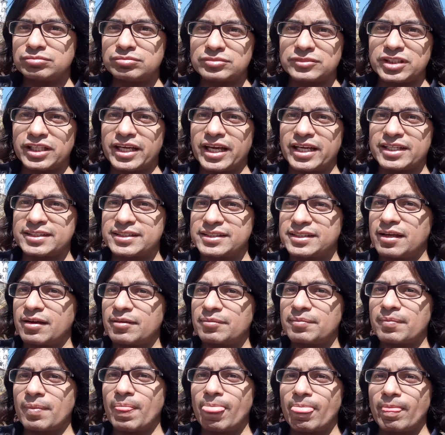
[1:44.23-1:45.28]
get
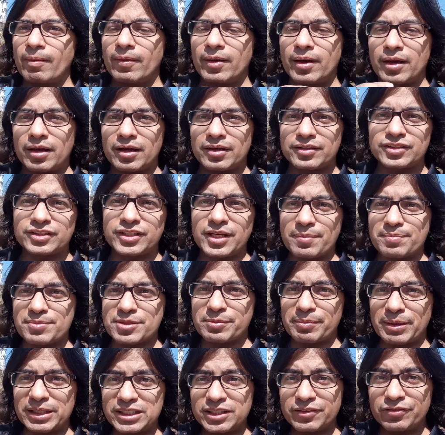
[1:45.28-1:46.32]
some tips.
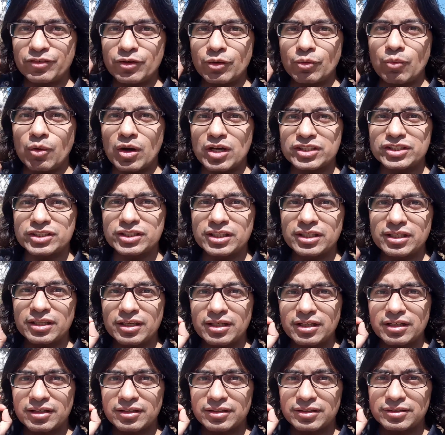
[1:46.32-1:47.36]
But if you want
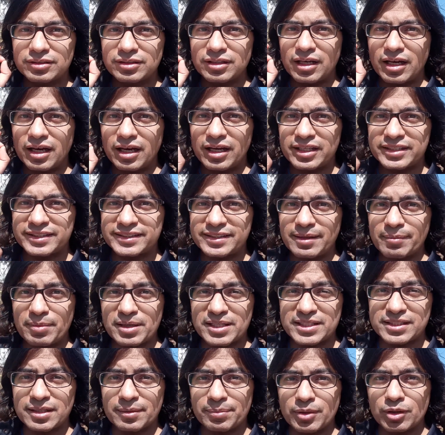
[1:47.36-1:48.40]

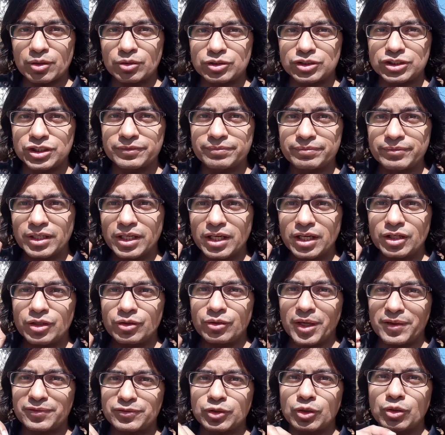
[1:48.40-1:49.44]
step-by-step coaching, you
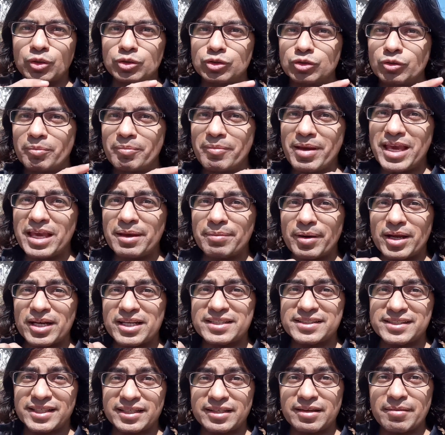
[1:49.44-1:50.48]
have to go to
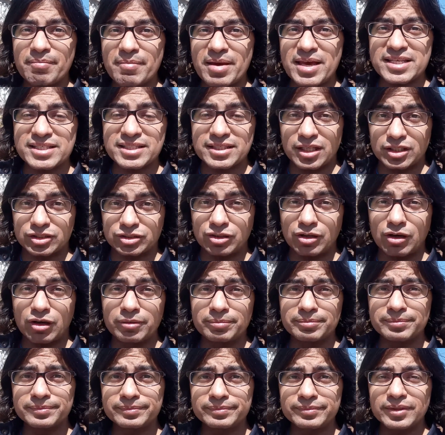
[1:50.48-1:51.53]
makemoniesendemails.com
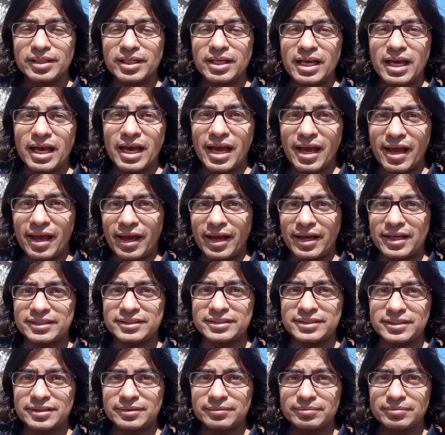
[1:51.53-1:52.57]
and
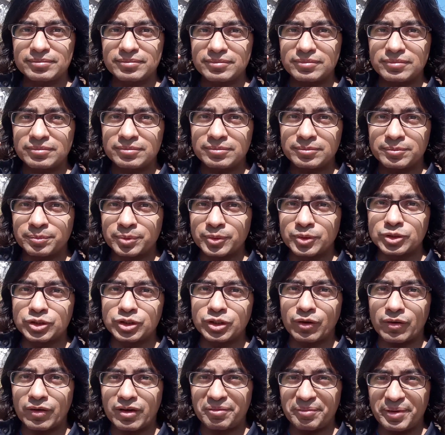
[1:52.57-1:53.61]
put
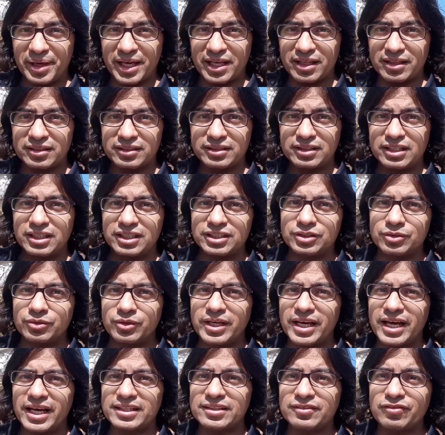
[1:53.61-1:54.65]
your email. You
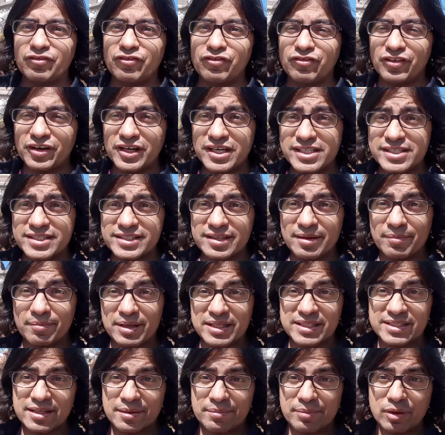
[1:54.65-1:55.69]
get free
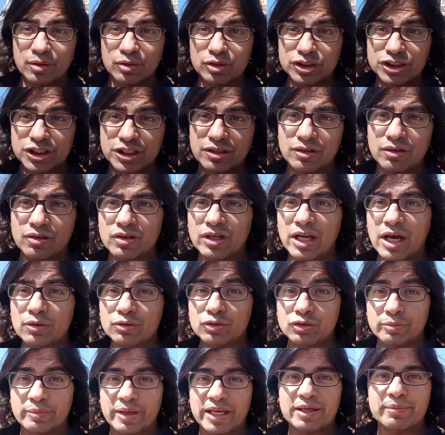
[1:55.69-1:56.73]
step-by-step coaching on how to
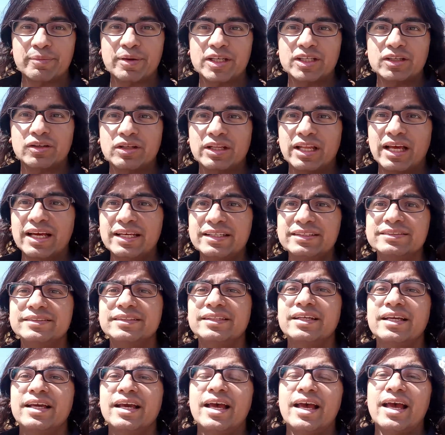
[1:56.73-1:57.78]
make money online,
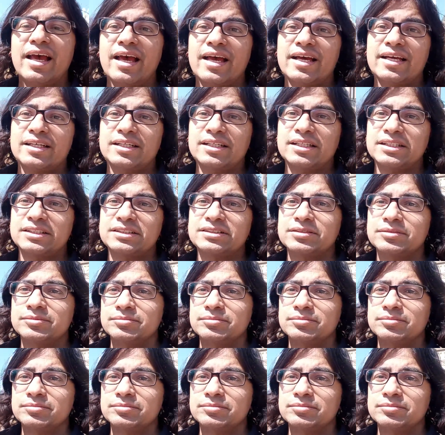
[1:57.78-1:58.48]
and